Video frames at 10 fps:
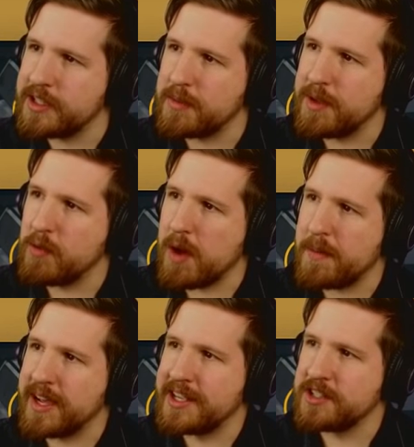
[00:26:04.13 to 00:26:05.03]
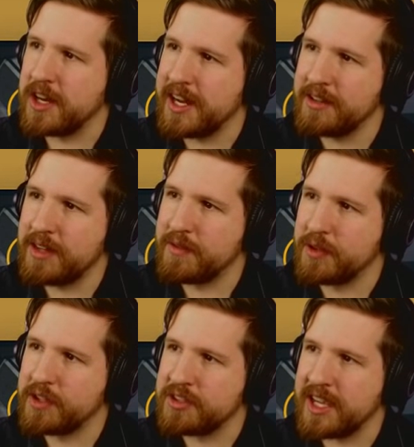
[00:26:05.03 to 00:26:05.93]
to be weaponized on any
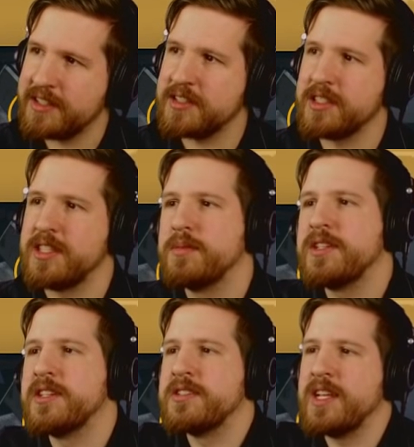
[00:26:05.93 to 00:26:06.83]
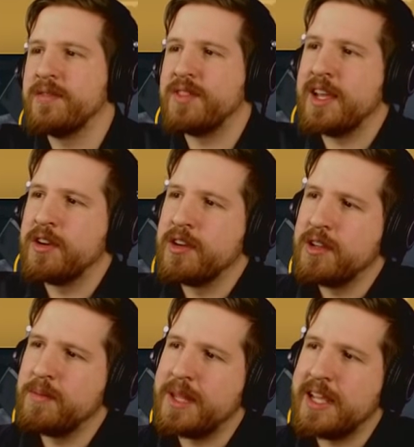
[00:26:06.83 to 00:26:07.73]
level, the scientists attempted to see if they
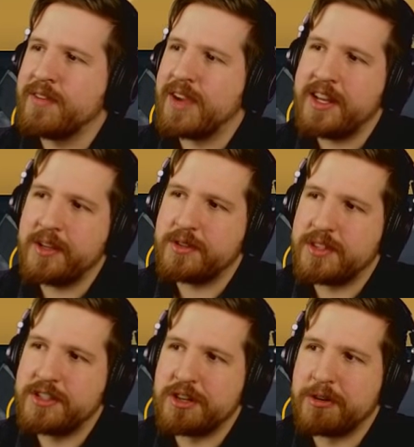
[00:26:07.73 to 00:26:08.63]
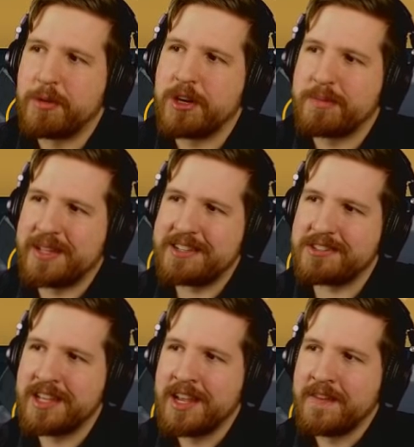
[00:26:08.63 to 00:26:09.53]
could be of any use in the general
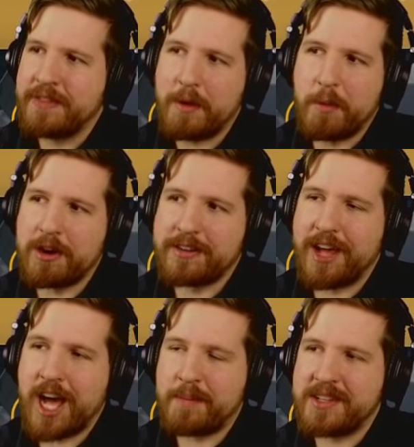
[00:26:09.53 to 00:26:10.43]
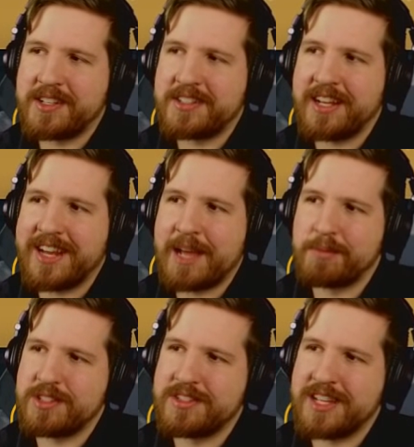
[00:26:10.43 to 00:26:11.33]
workplace. They weren't, opting to take
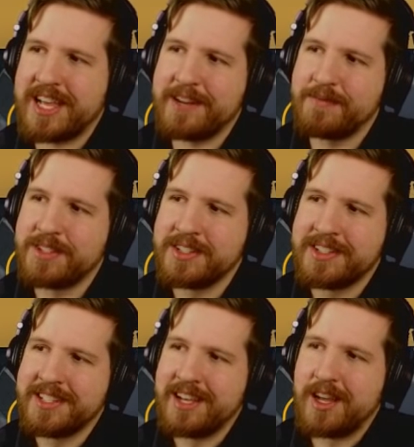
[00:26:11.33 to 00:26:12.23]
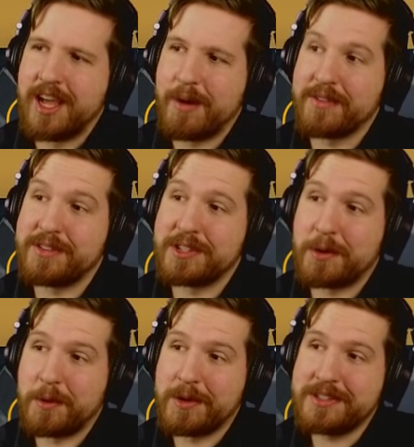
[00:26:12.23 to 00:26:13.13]
naps instead. However, the
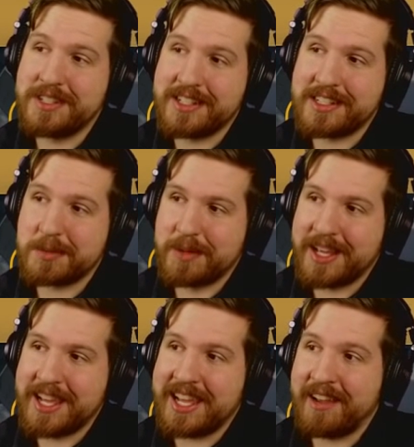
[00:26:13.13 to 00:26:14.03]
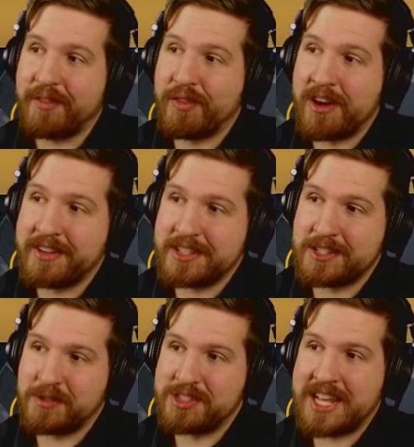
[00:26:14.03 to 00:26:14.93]
Corn did display a
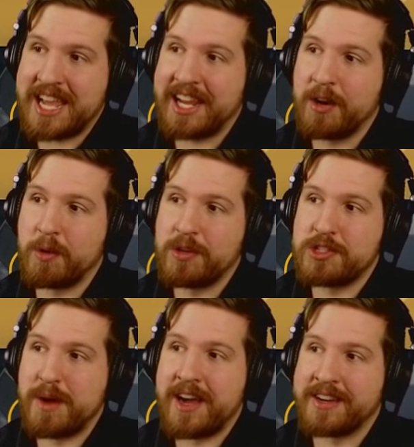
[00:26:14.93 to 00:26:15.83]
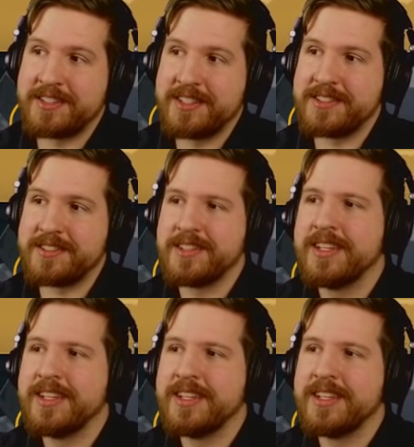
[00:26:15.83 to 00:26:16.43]
fondness for stacking orange boxes,